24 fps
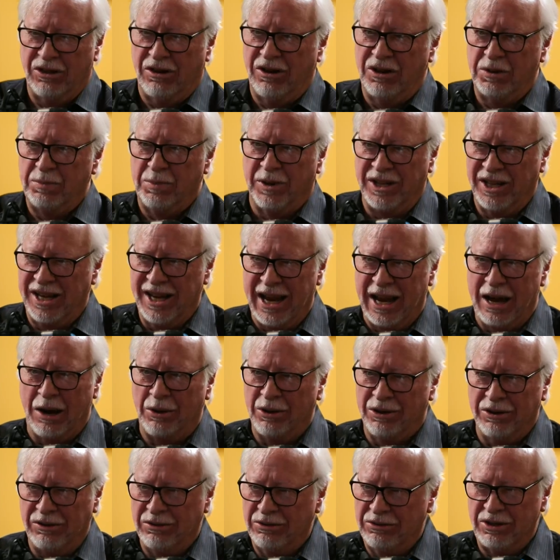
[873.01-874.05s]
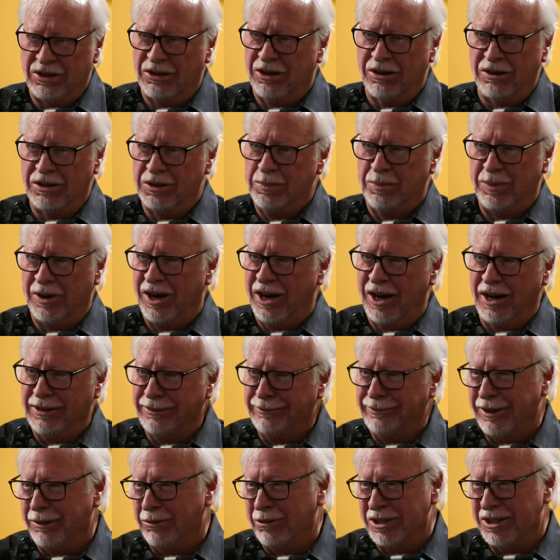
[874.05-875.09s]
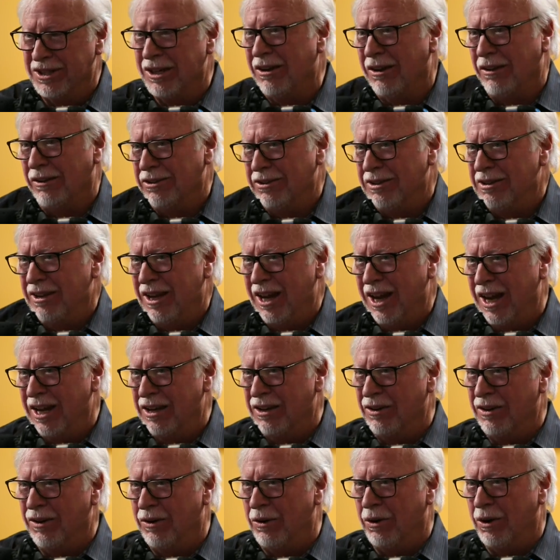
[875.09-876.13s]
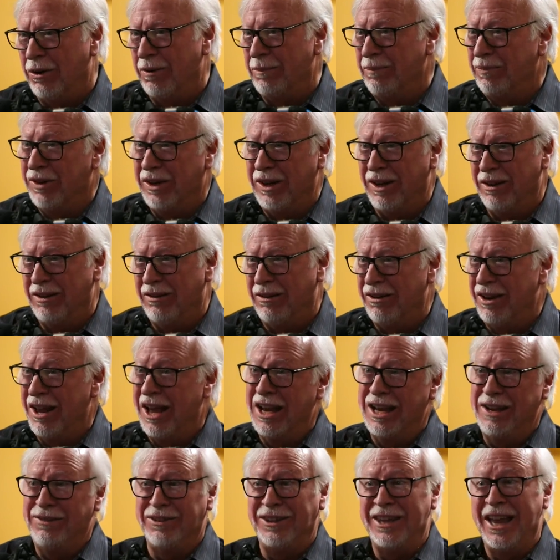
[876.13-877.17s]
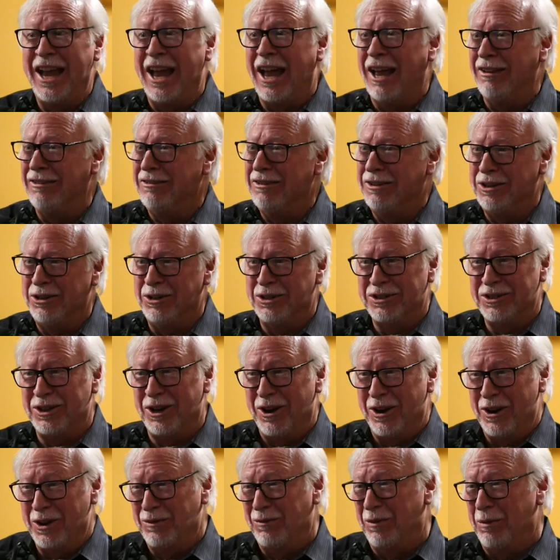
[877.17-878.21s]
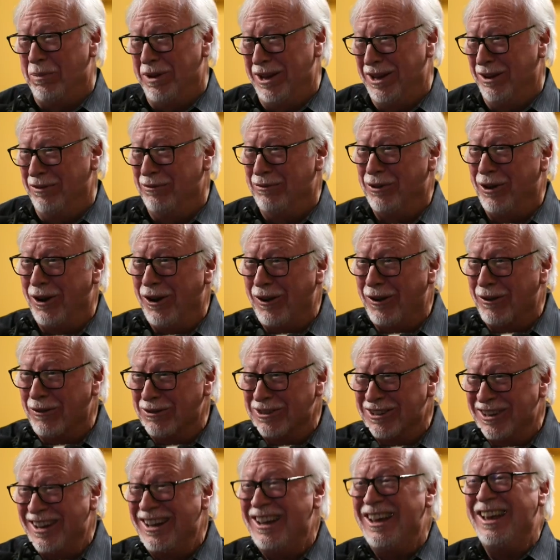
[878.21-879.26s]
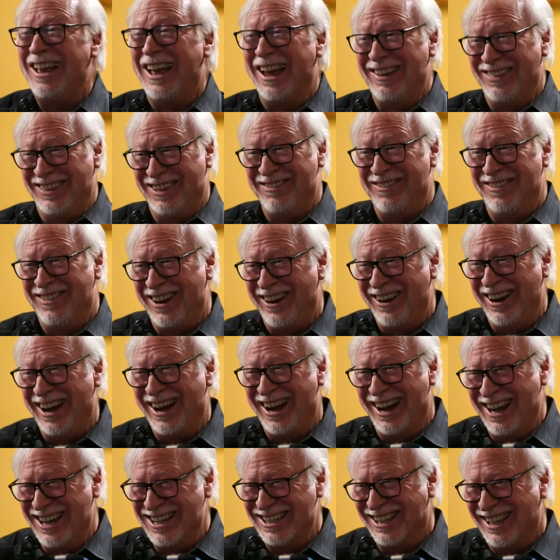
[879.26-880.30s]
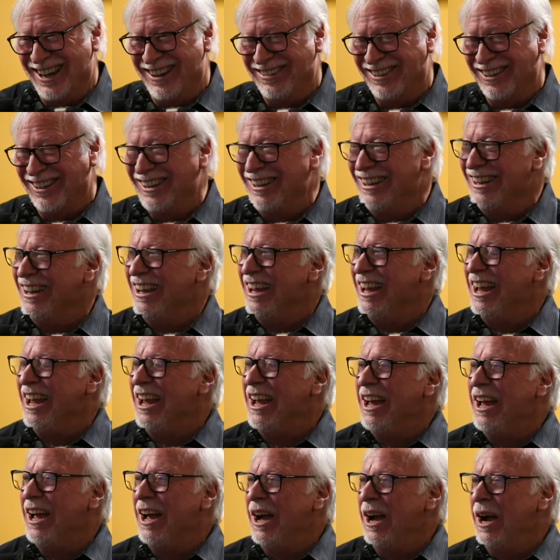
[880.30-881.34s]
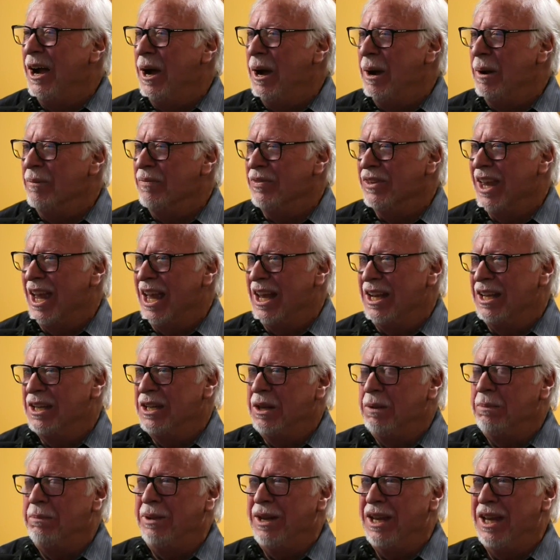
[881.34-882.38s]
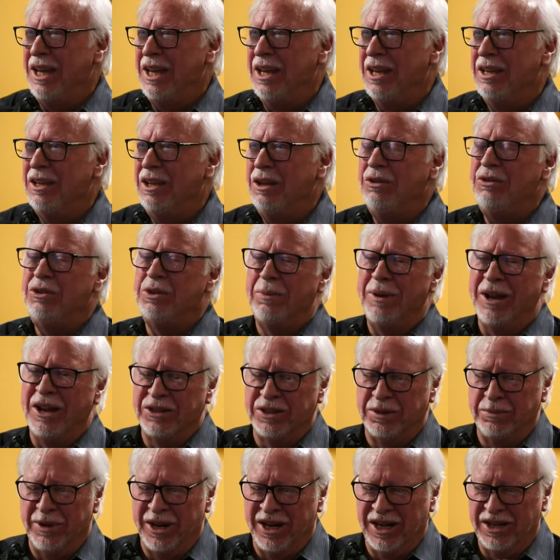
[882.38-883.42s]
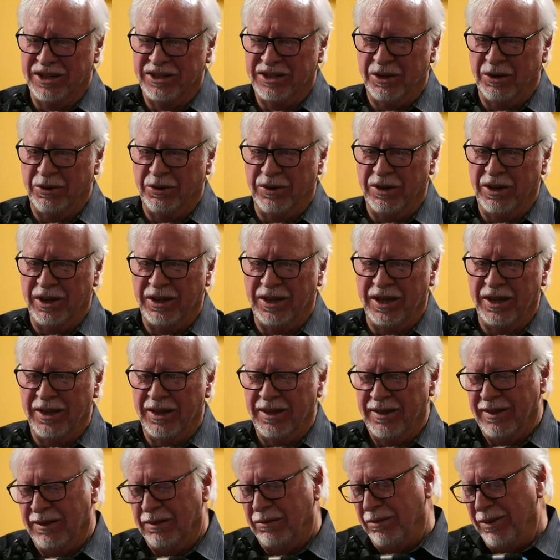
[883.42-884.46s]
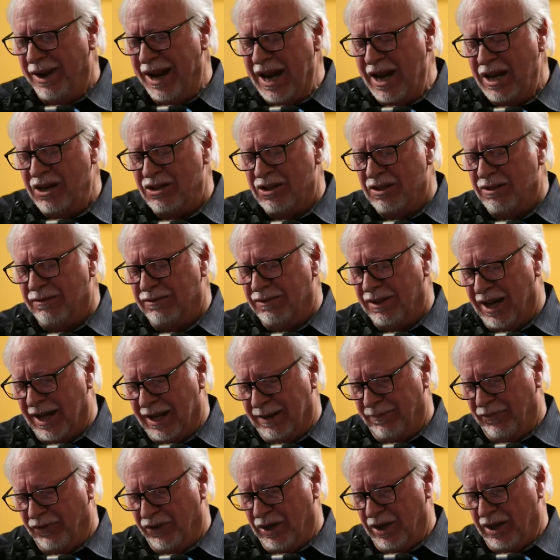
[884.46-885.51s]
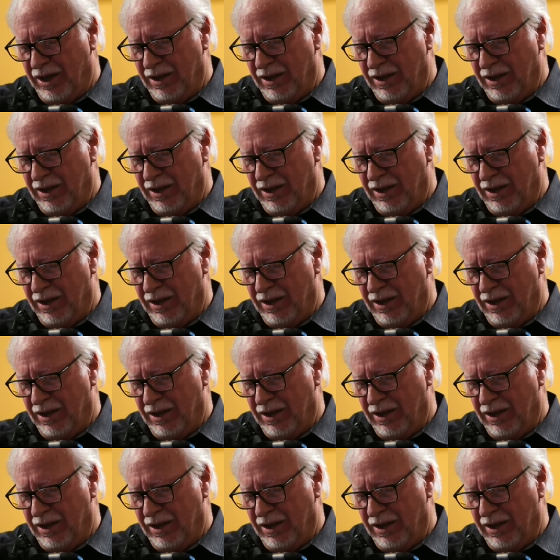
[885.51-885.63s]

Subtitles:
to charge by the hour. You charge by the results, or not even that. You just charge for being involved at the very highest level. And it can be huge amounts of money. So the range of, like,